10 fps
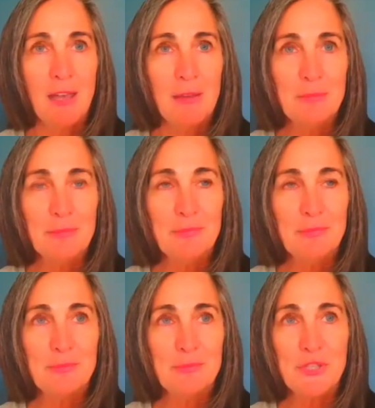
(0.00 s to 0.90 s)
Um,
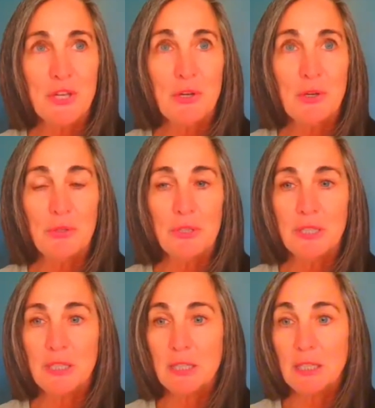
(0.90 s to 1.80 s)
so
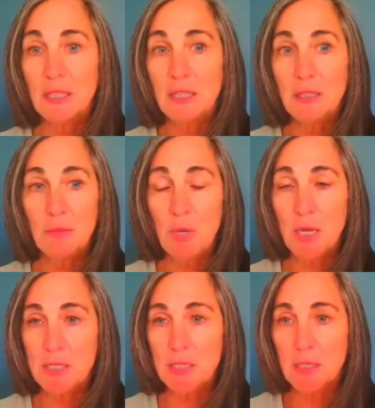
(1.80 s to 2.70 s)
he
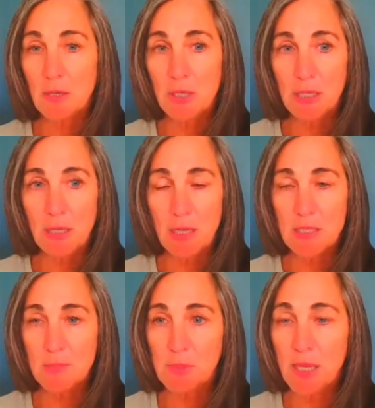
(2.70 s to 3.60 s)
wanted to go in
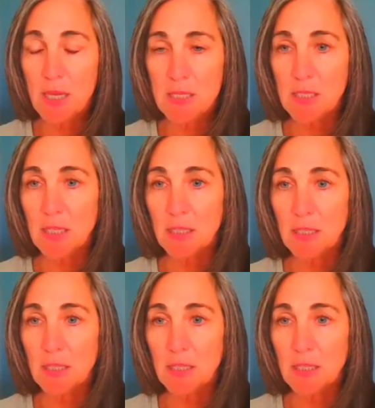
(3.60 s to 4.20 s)
guns blazing.